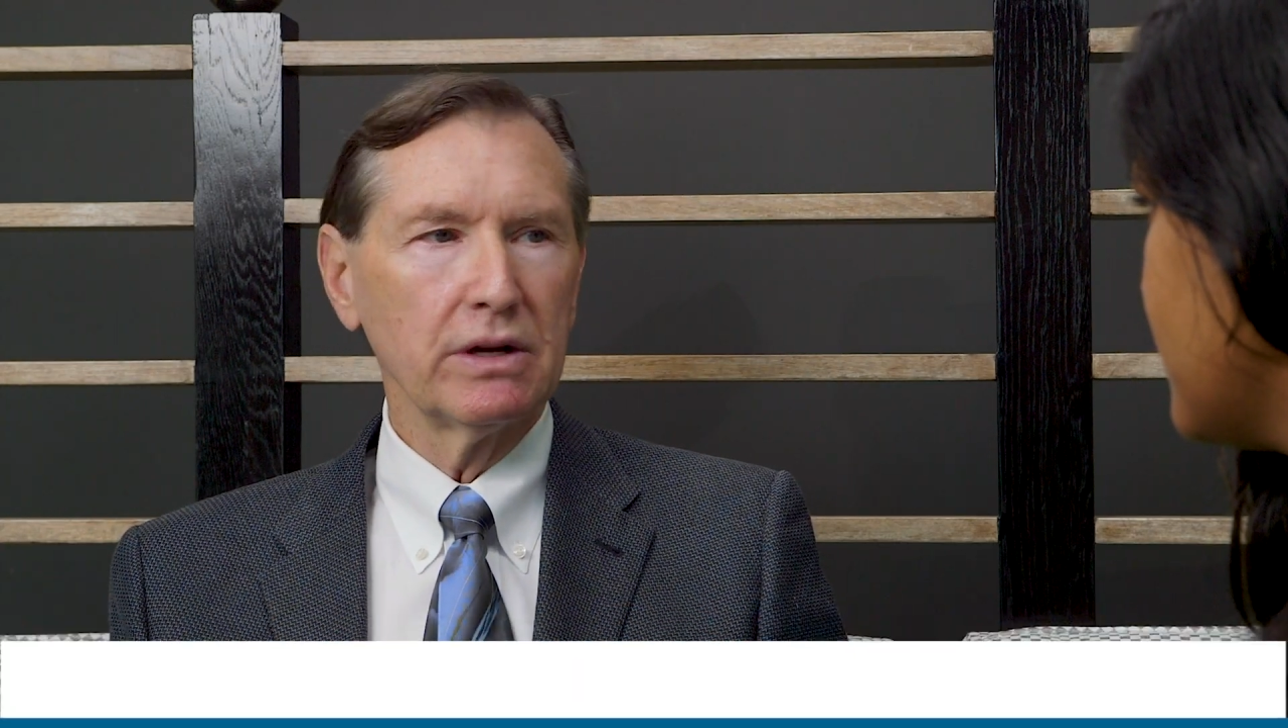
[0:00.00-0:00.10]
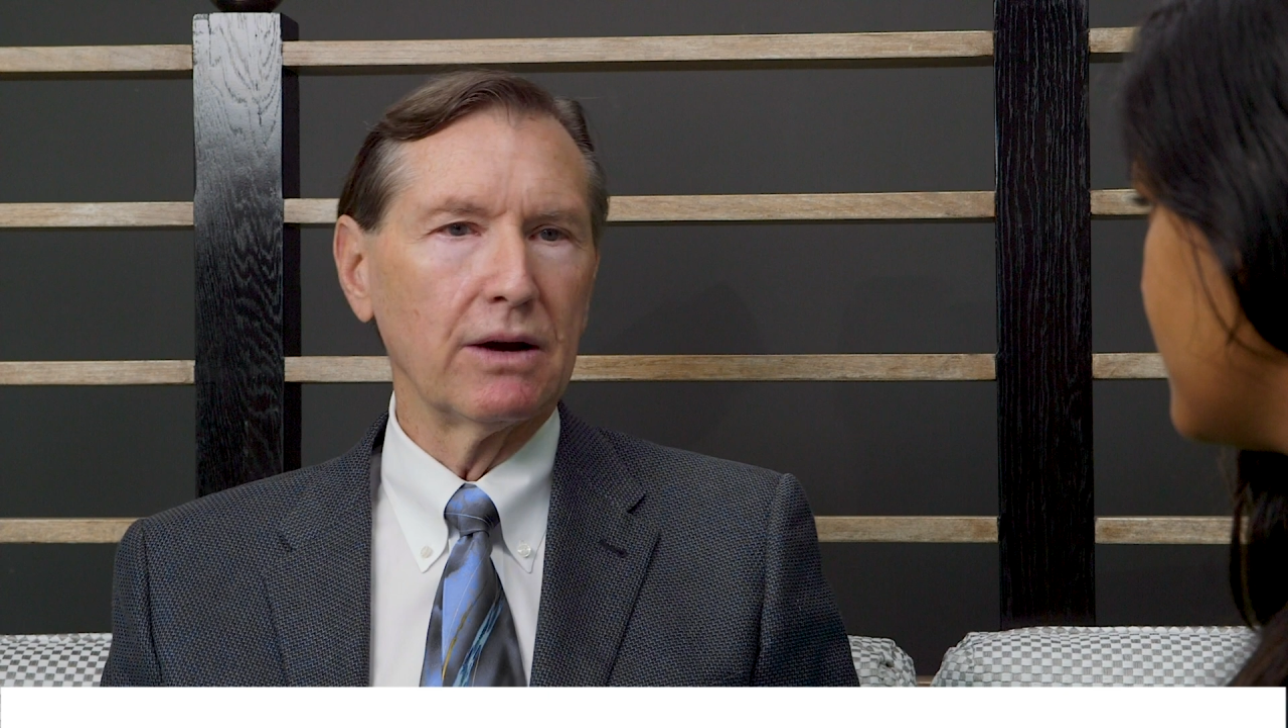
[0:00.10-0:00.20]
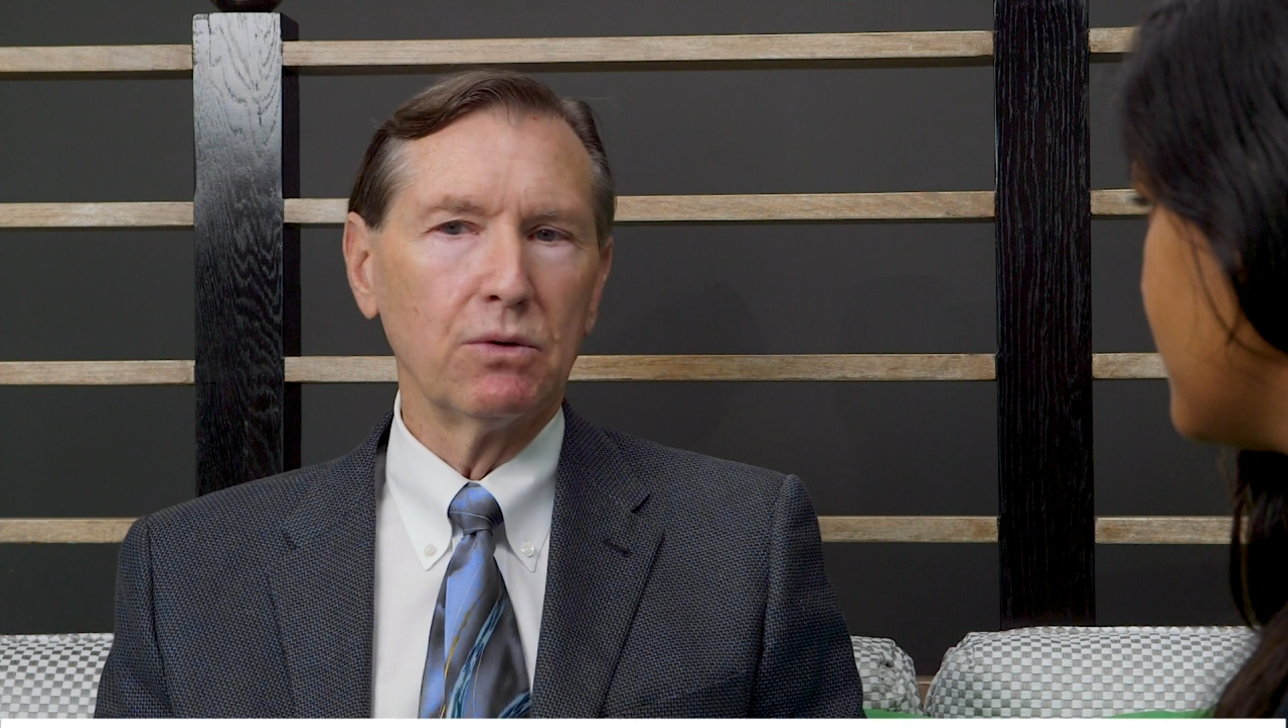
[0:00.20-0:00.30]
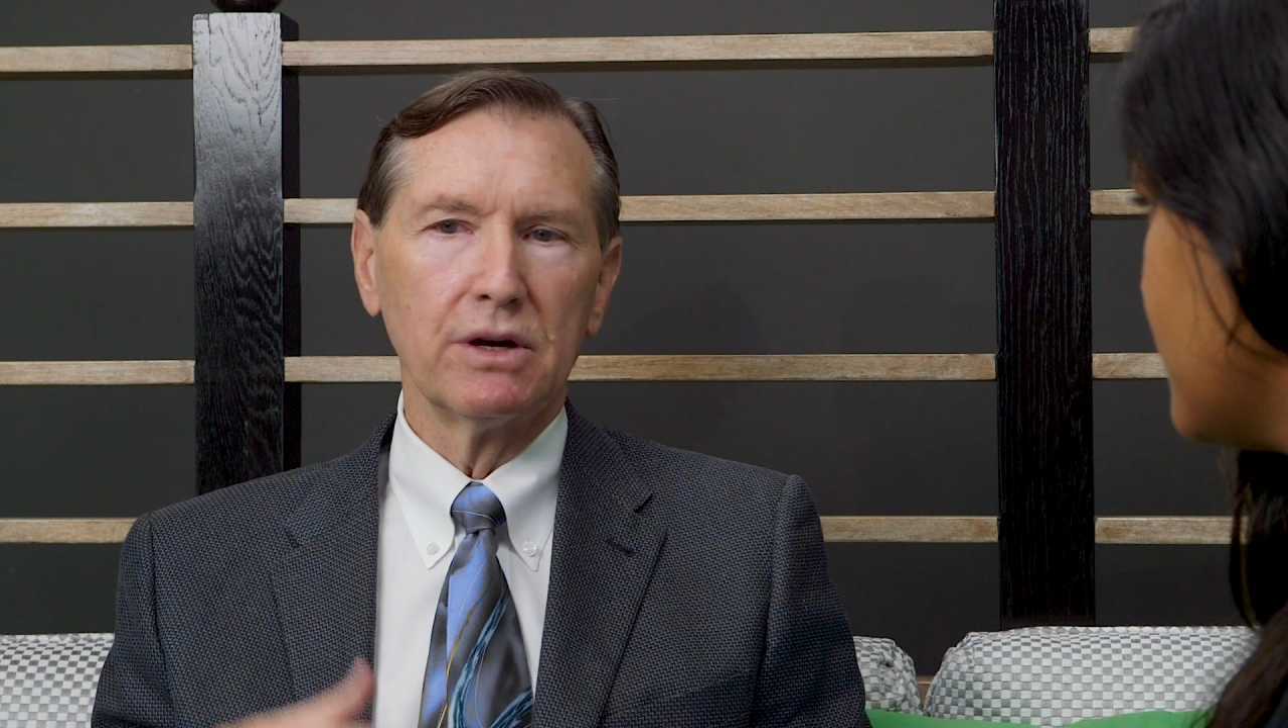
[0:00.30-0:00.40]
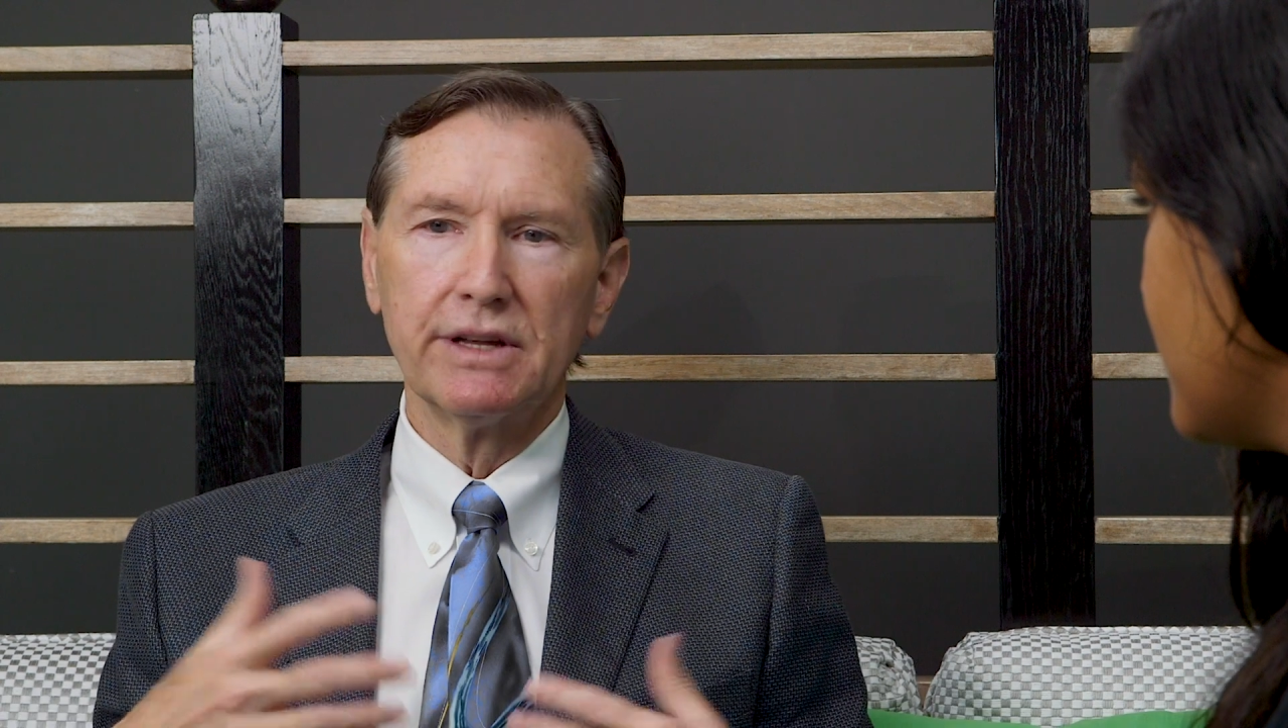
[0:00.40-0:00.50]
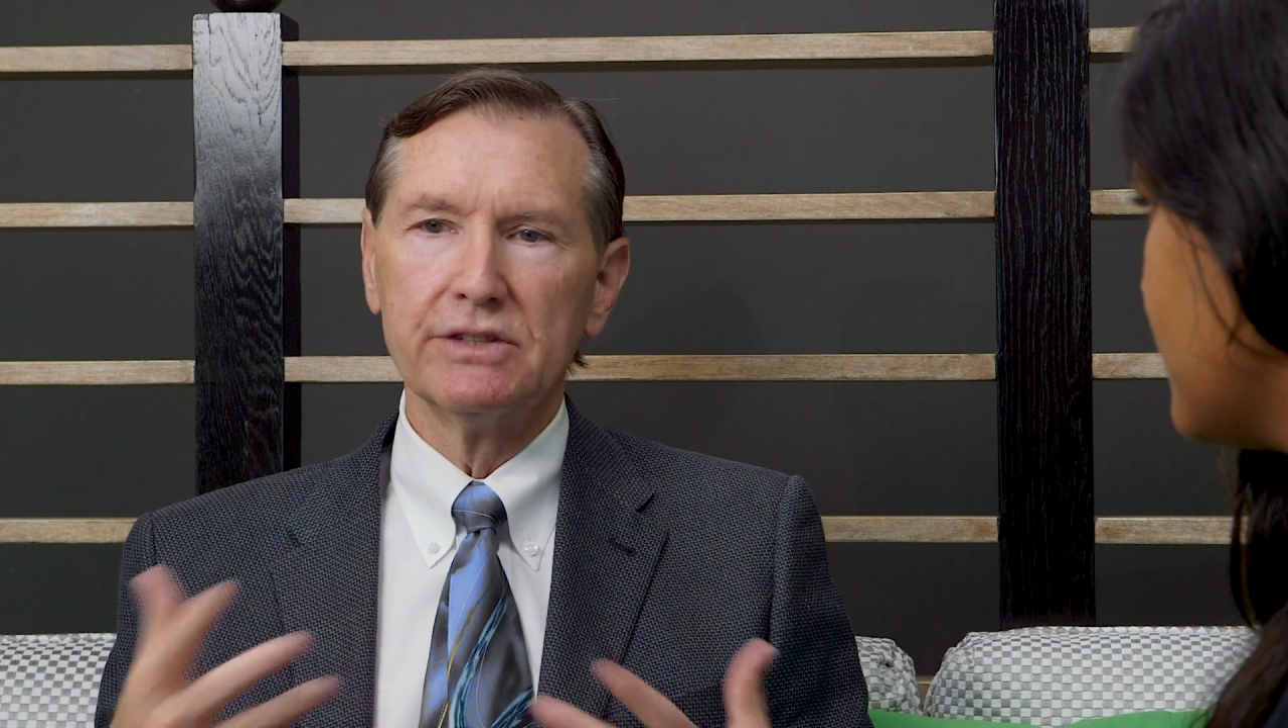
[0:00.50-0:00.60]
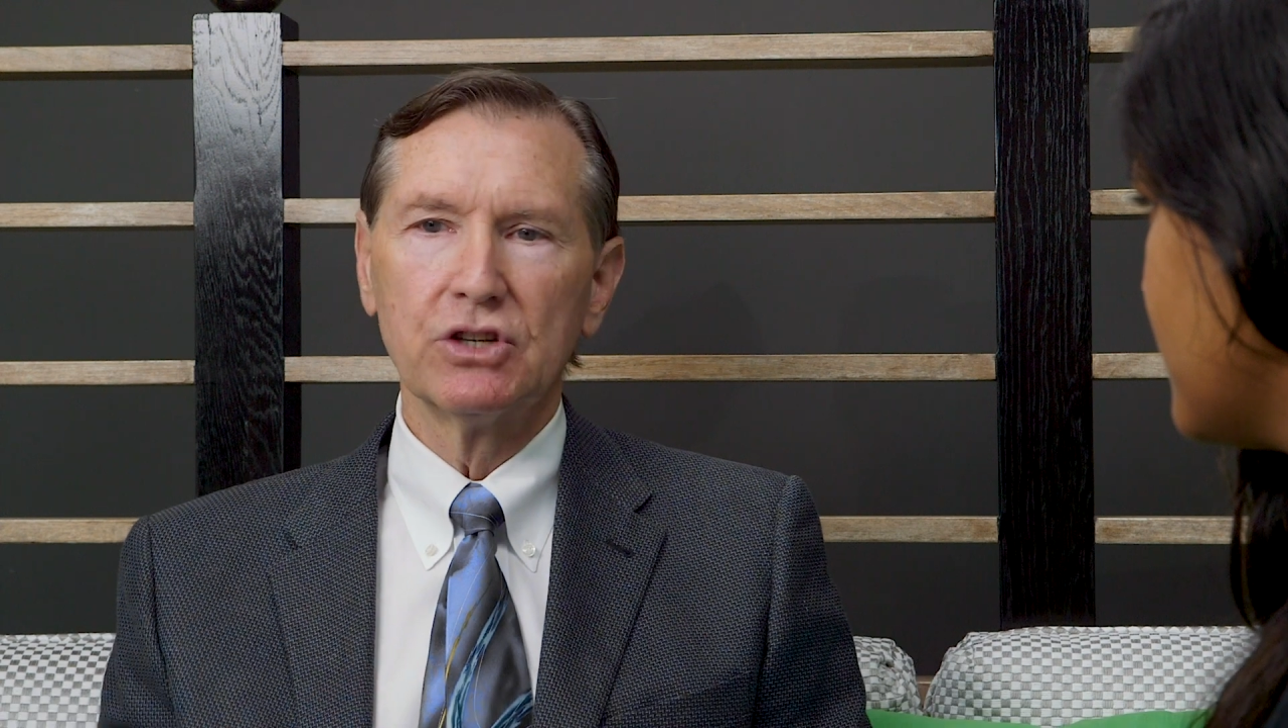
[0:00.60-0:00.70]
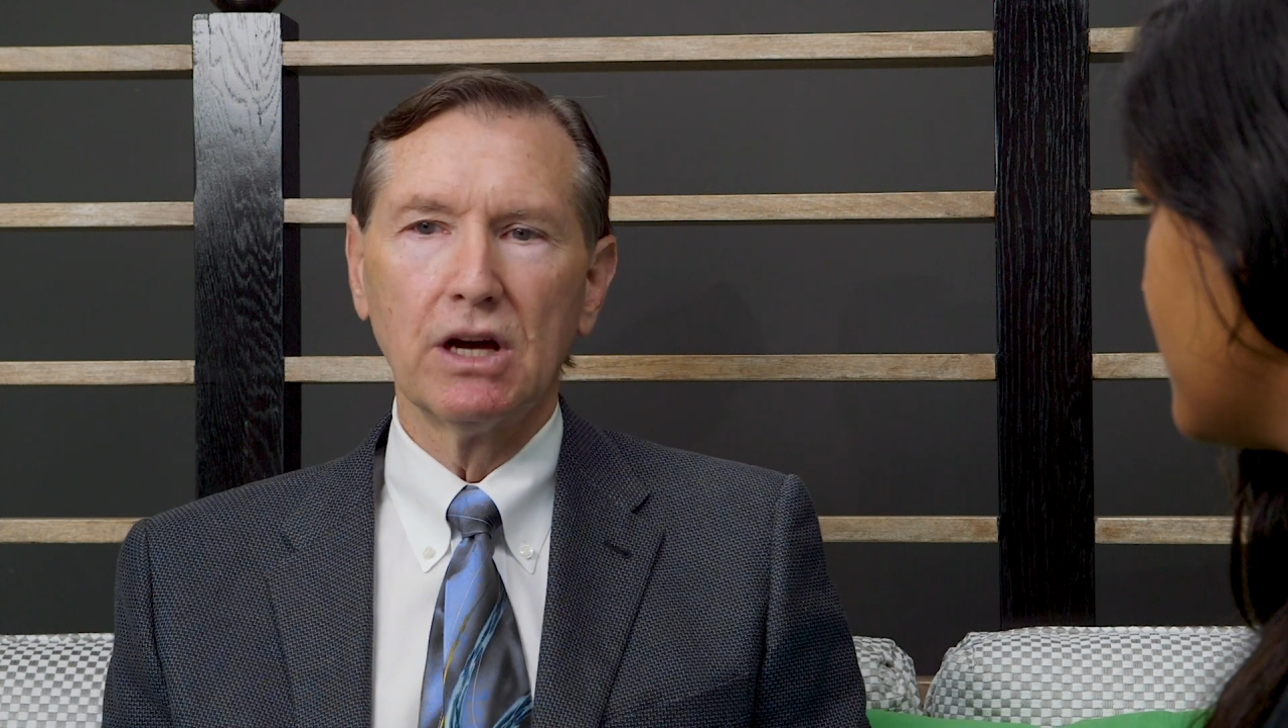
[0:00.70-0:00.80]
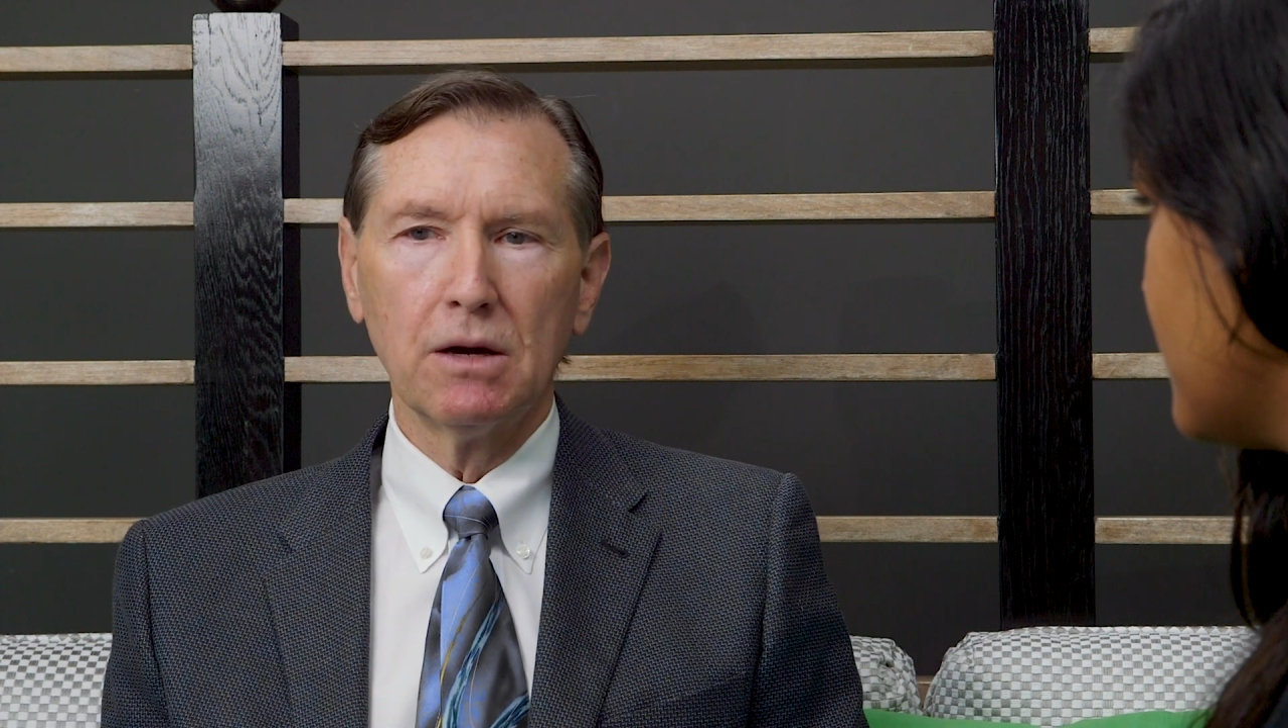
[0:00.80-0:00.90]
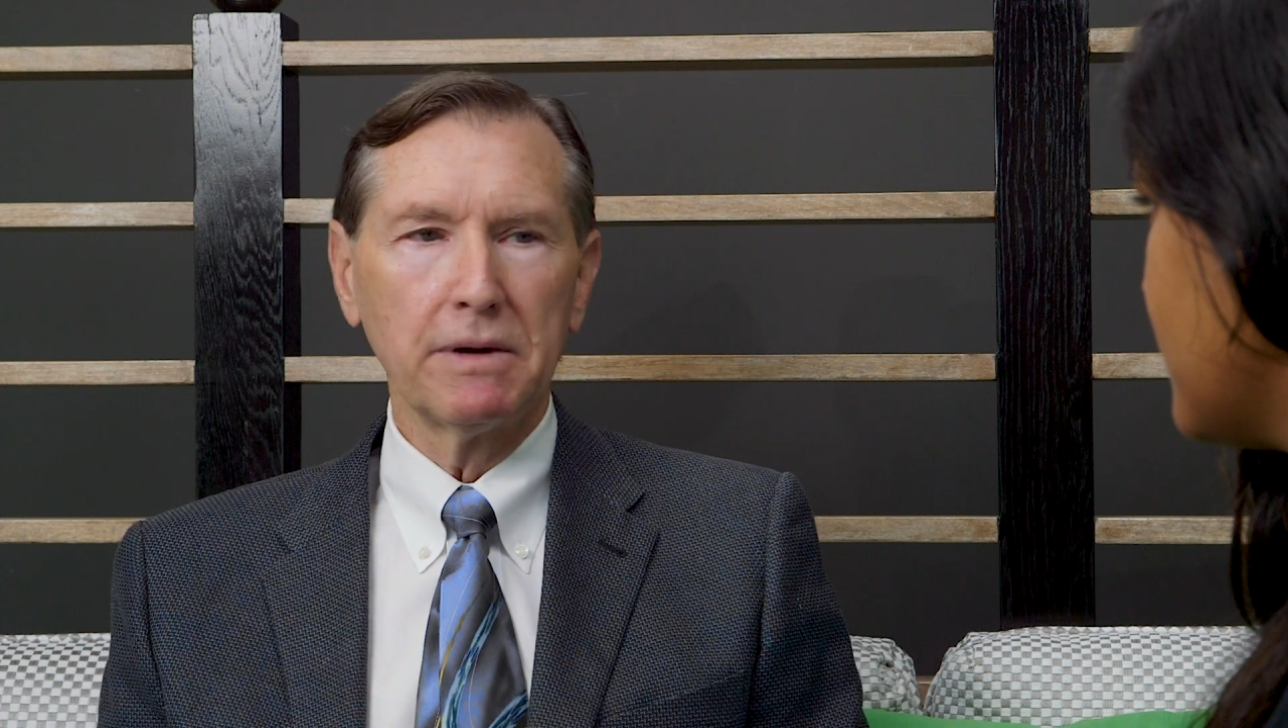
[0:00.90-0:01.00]
how well they
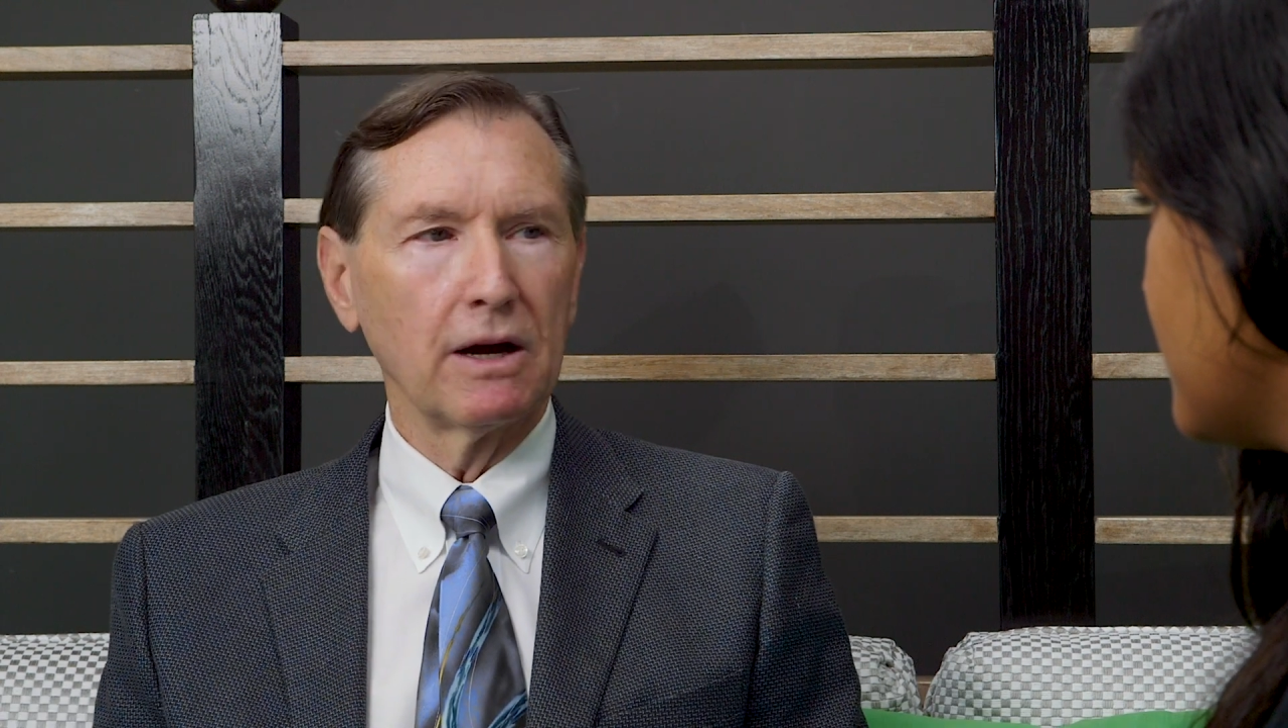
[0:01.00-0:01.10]
jump,